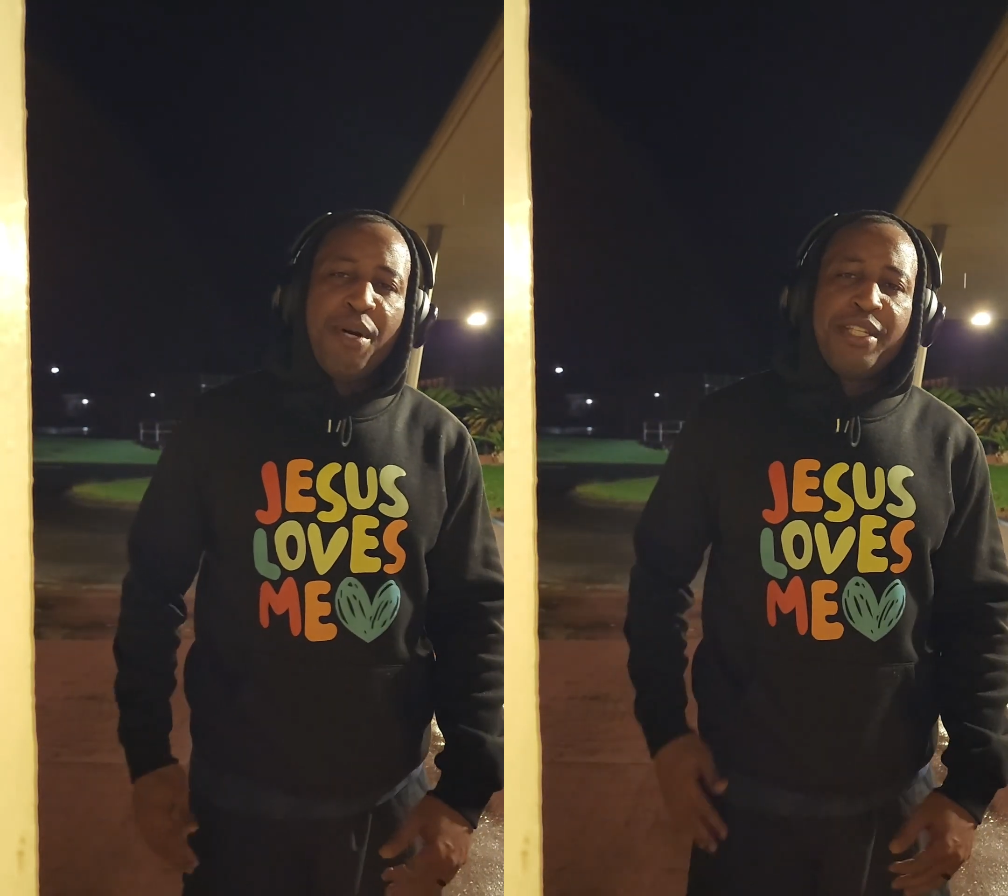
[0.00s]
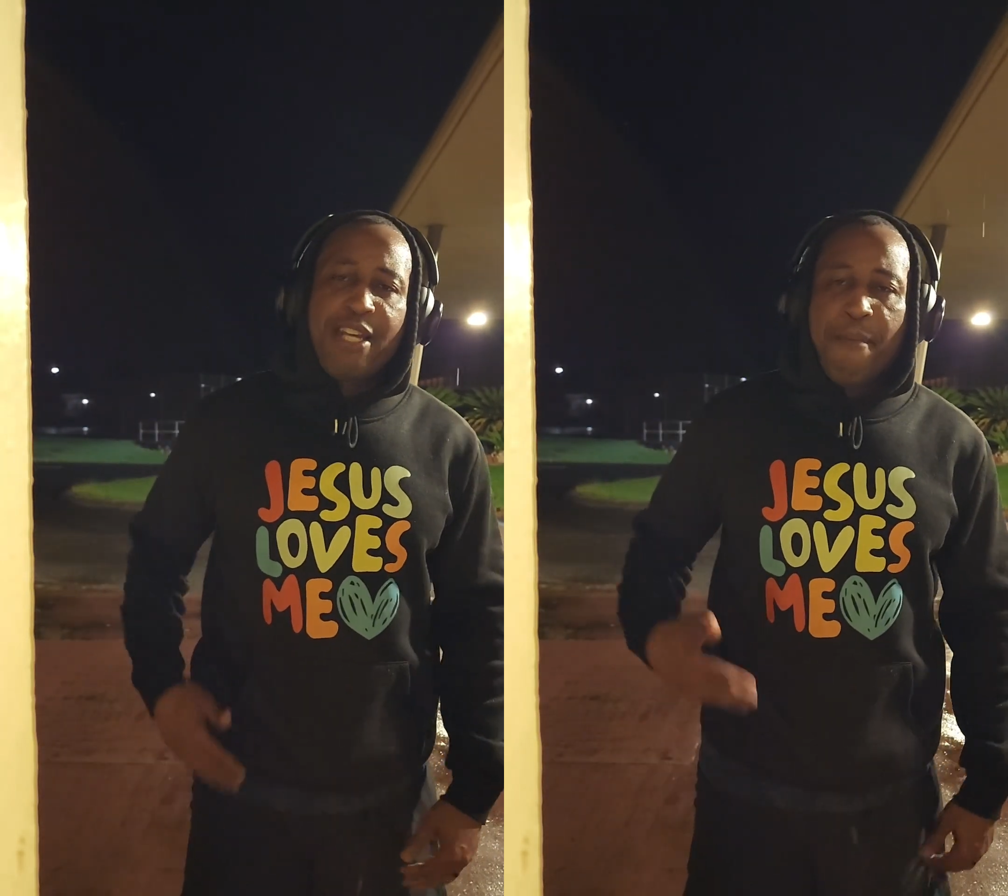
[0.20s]

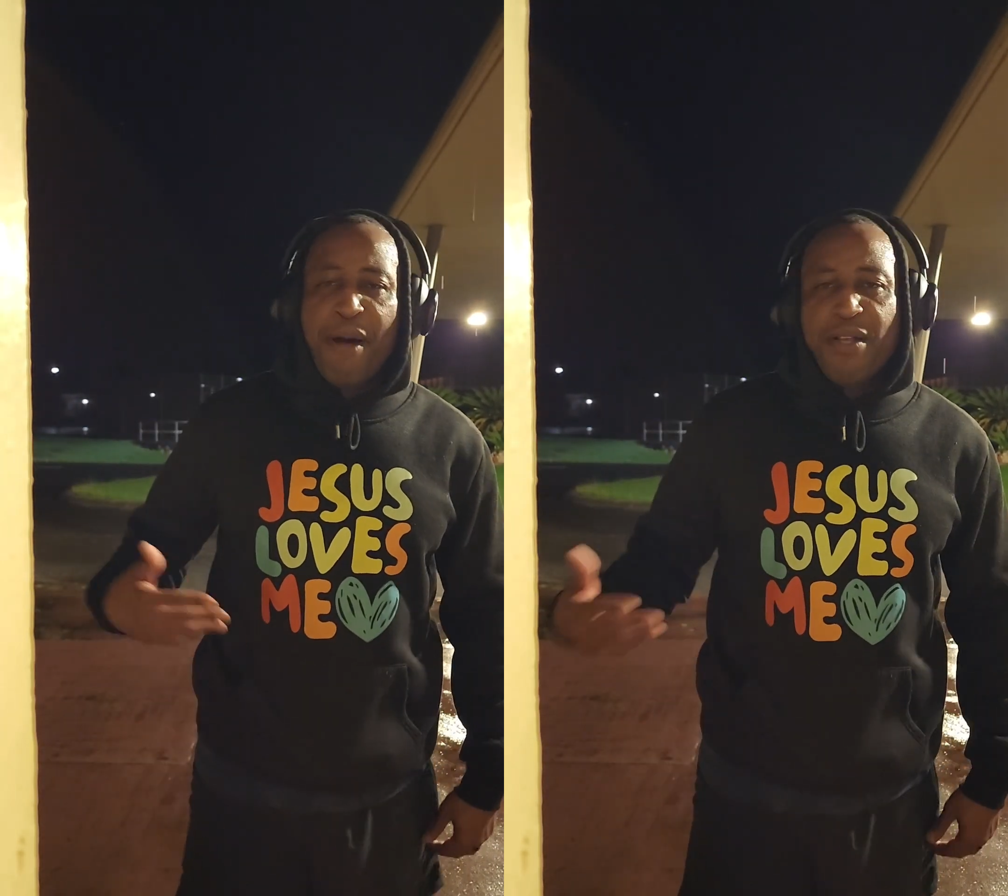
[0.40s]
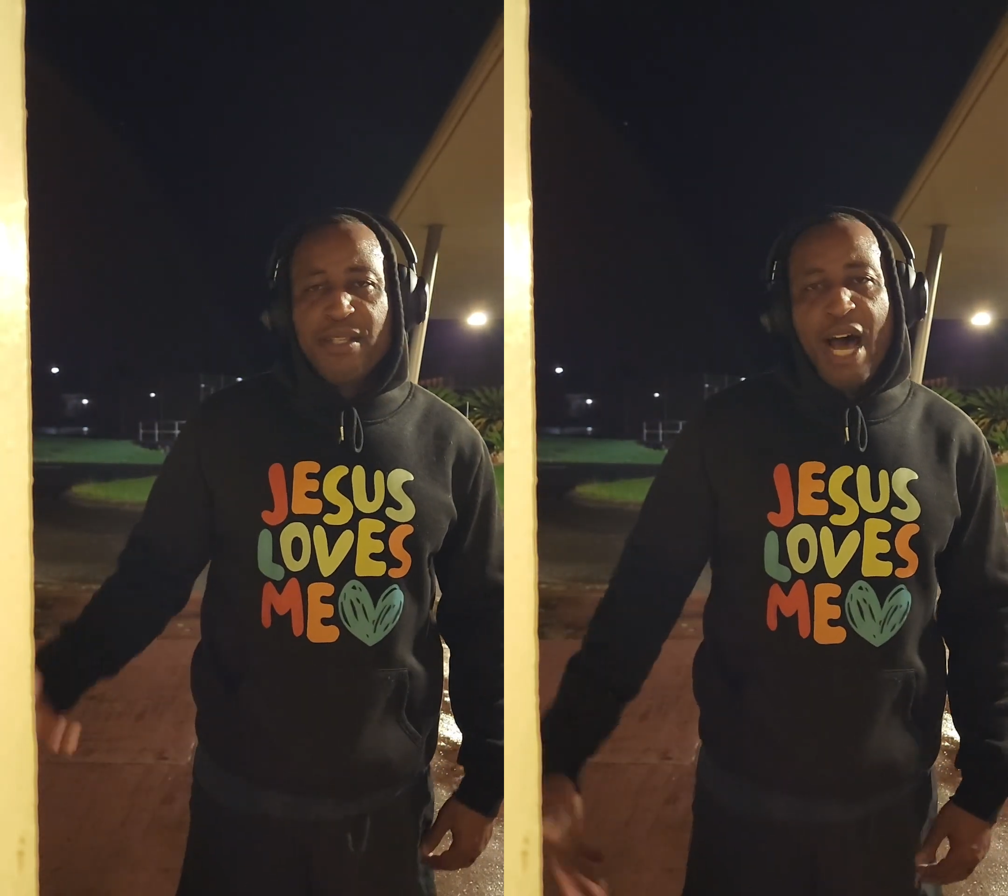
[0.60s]
but
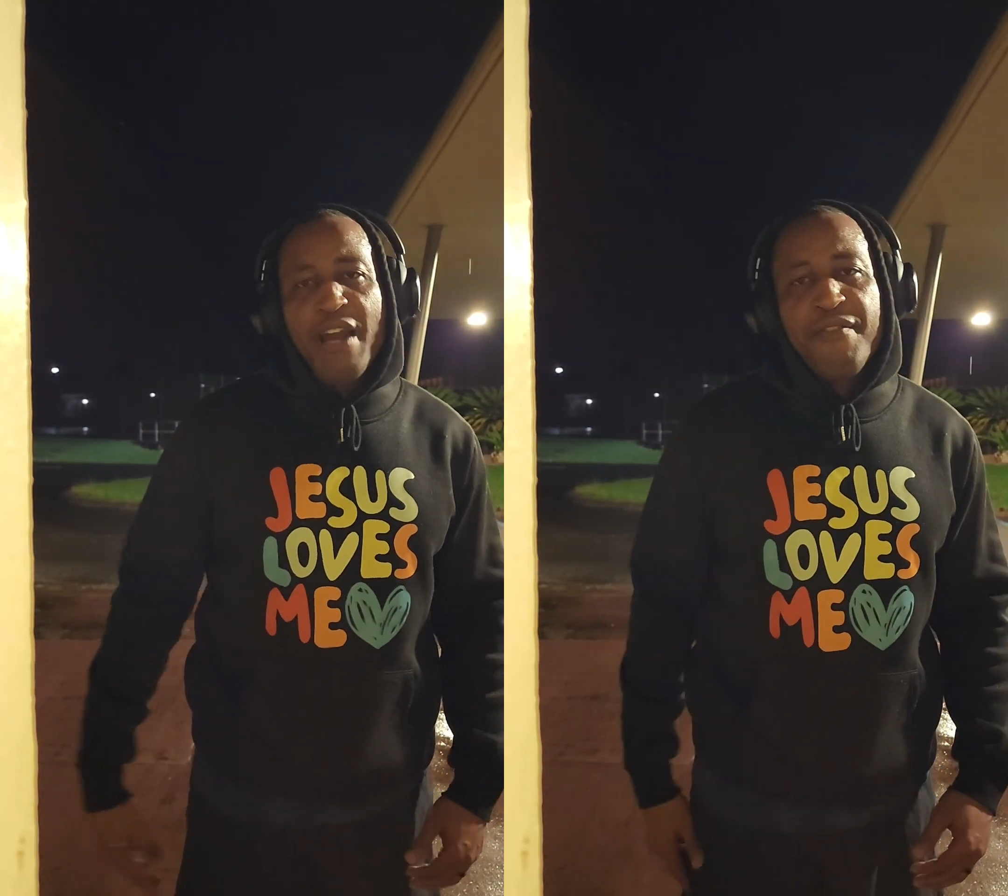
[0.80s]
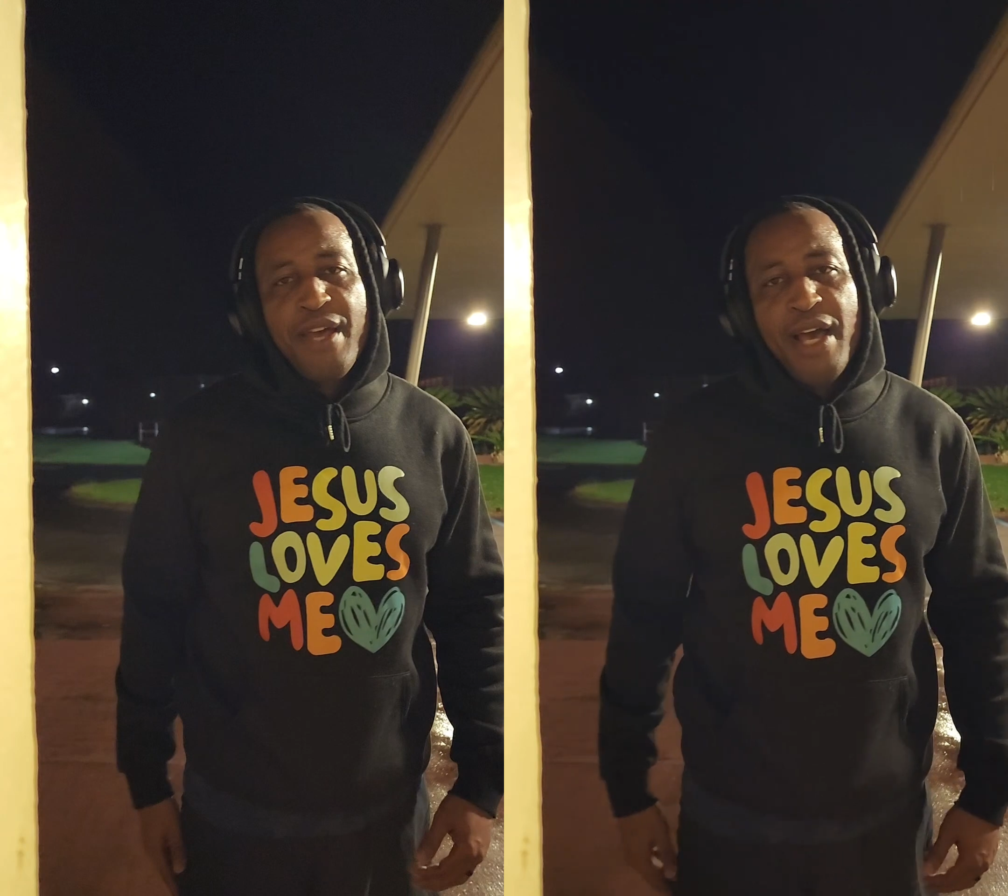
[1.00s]
step
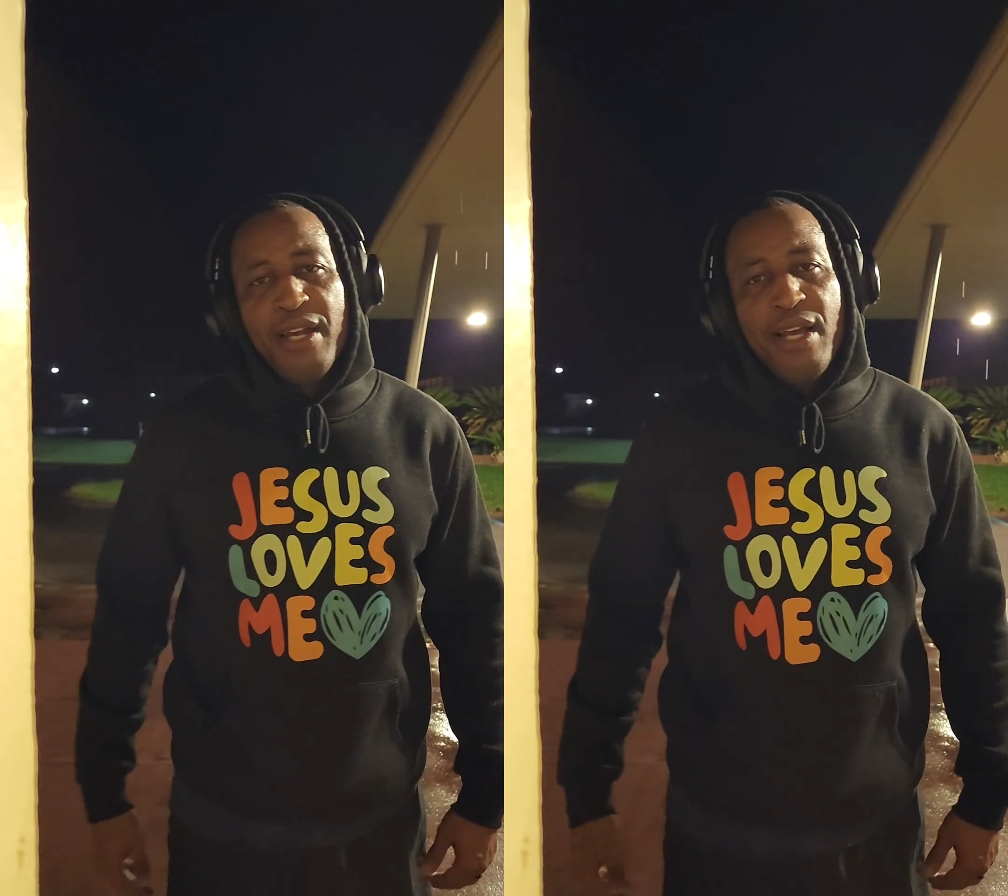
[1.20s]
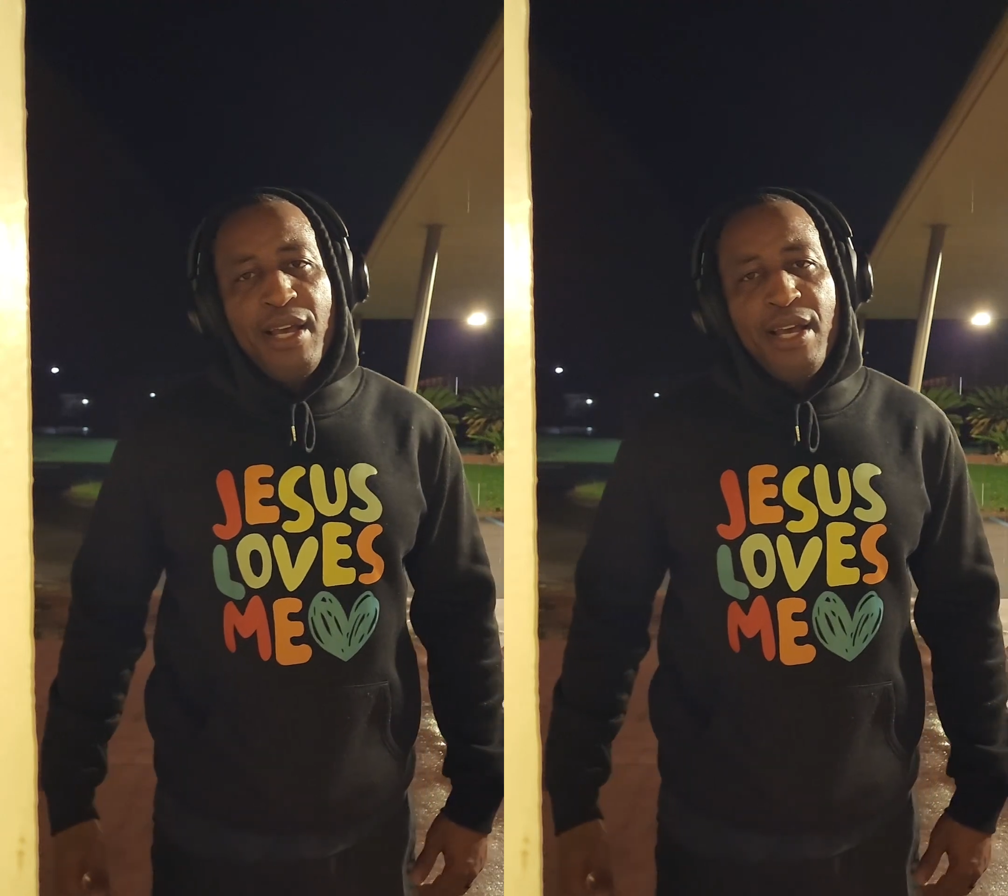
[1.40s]
outside of that.